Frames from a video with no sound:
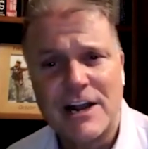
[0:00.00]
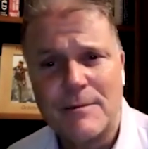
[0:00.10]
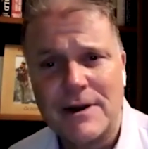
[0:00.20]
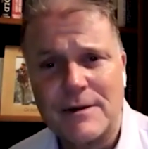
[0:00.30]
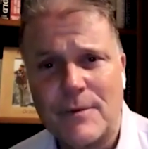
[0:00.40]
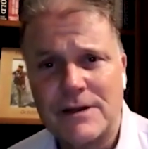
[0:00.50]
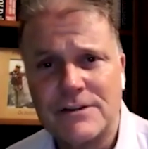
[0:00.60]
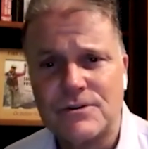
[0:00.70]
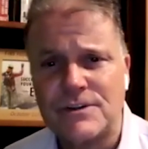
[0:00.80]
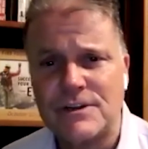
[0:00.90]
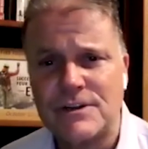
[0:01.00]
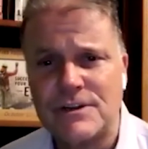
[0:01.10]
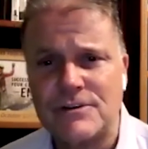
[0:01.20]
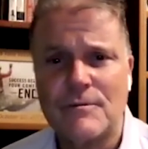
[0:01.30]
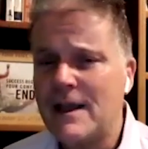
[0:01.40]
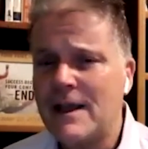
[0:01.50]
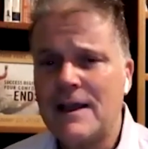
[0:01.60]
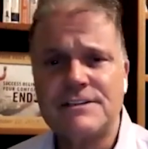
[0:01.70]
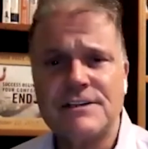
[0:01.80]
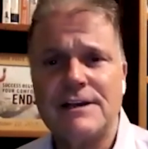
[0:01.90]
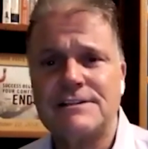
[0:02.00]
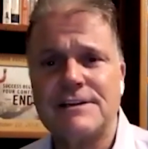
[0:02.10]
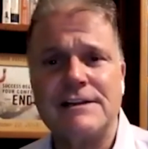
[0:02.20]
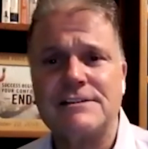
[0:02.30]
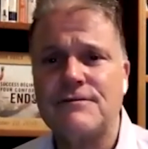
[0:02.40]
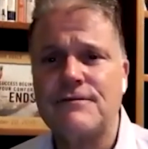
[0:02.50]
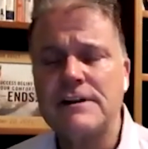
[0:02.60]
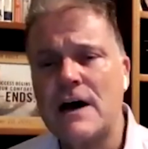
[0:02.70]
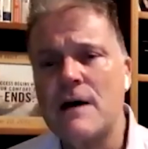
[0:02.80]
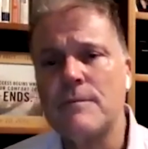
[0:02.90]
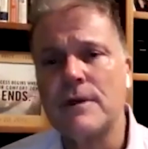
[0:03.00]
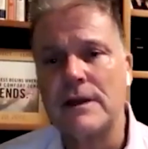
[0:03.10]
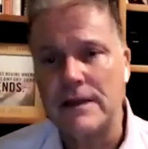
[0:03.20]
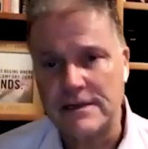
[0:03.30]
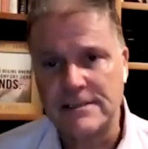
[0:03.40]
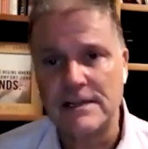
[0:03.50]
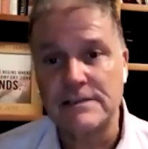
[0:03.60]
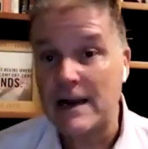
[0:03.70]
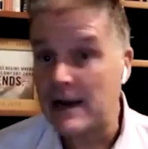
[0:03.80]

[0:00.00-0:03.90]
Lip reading: and chat about imposter syndrome, it's a fun topic in a sense.